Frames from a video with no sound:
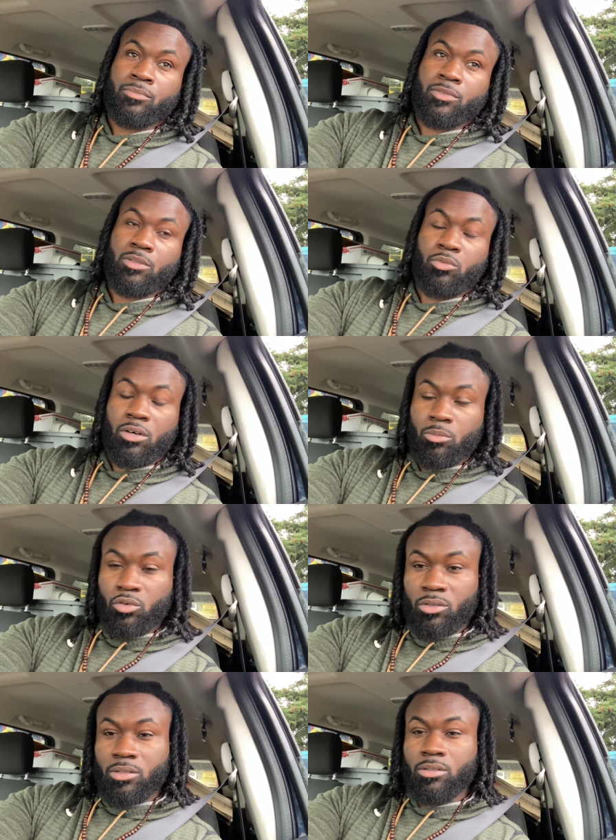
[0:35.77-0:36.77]
tomorrow
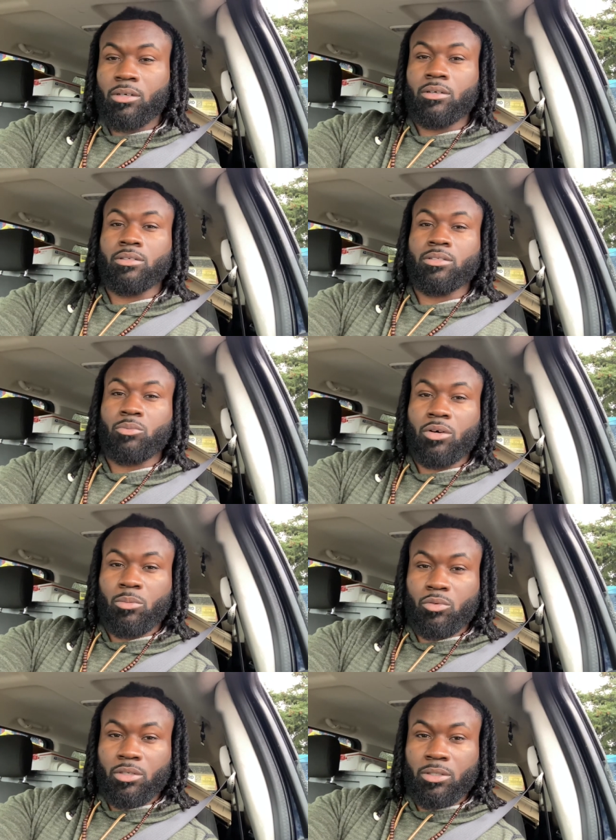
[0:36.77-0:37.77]

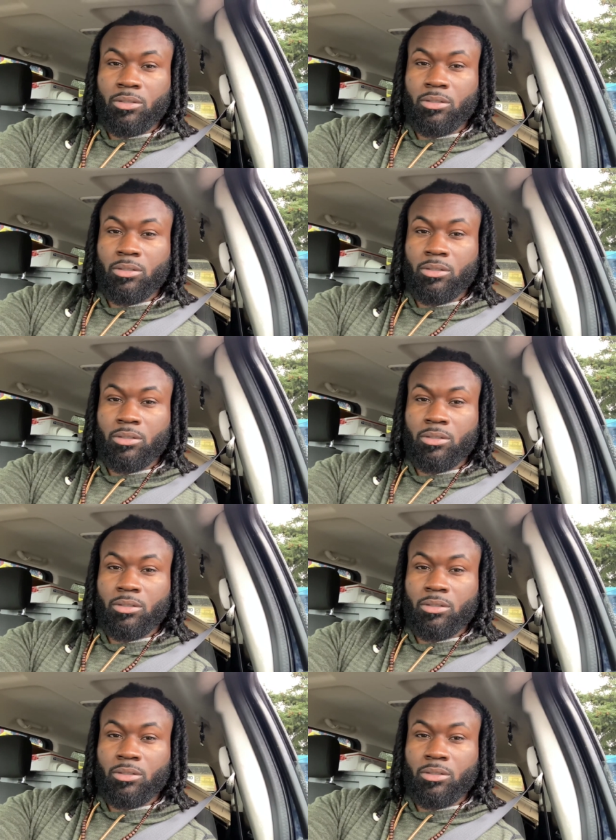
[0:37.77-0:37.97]
morning.